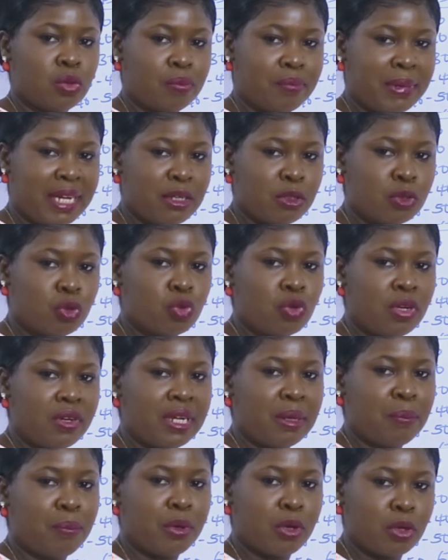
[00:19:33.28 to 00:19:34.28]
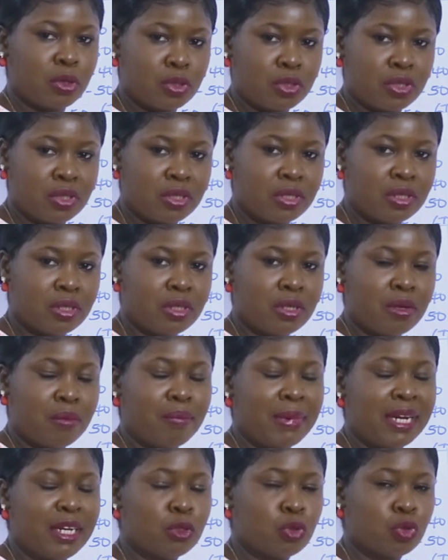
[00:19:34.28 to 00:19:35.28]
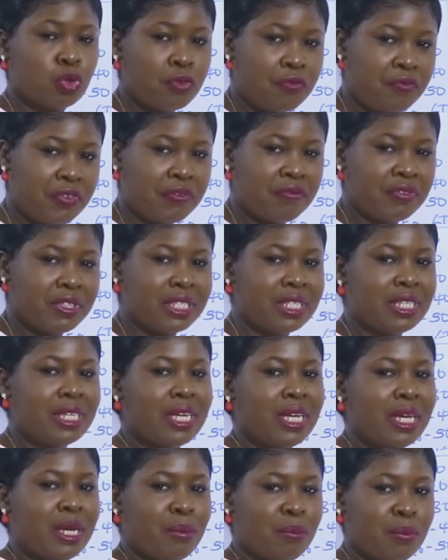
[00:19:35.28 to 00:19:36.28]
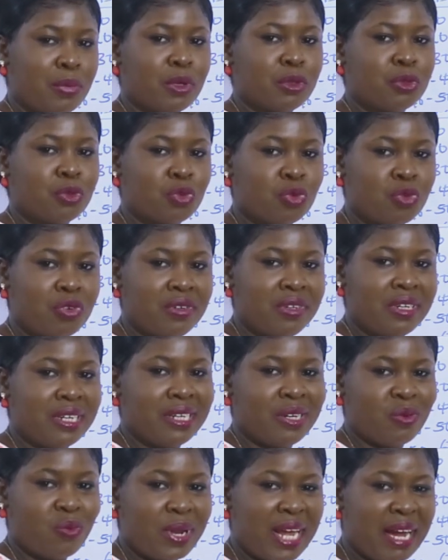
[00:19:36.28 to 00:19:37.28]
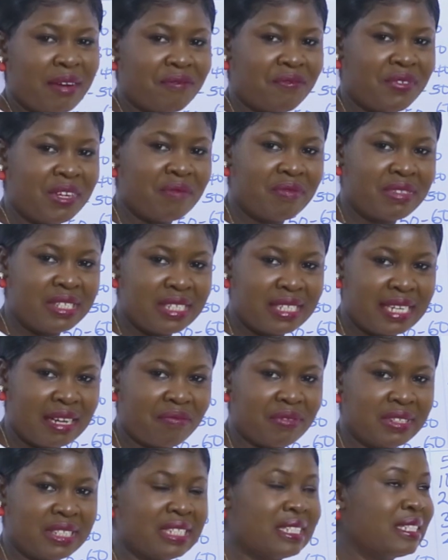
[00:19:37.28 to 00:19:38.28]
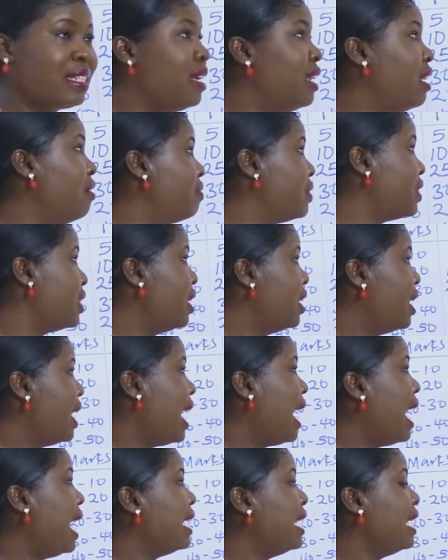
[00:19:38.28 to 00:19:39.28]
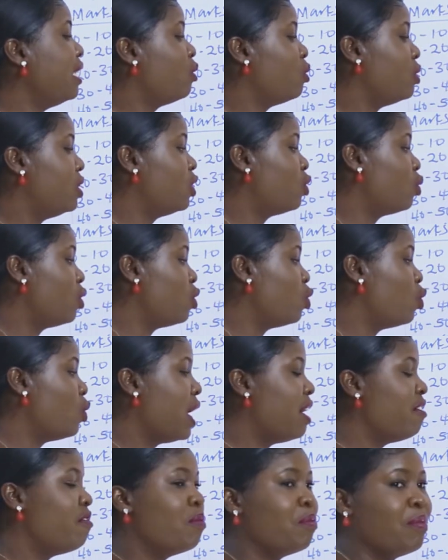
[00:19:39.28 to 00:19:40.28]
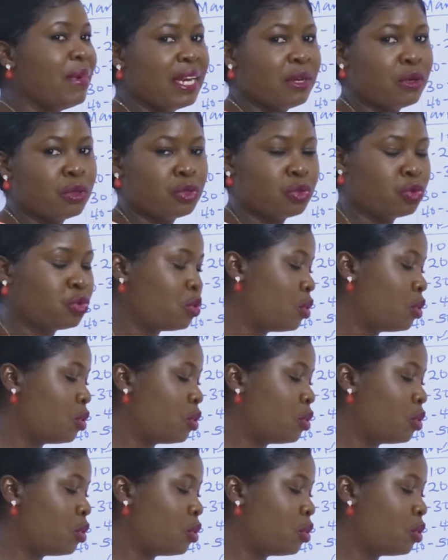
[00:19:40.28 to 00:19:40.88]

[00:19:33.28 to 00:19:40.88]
200 plus minus 250 plus 200. We have 50 deficit left. Added to this one, you have minus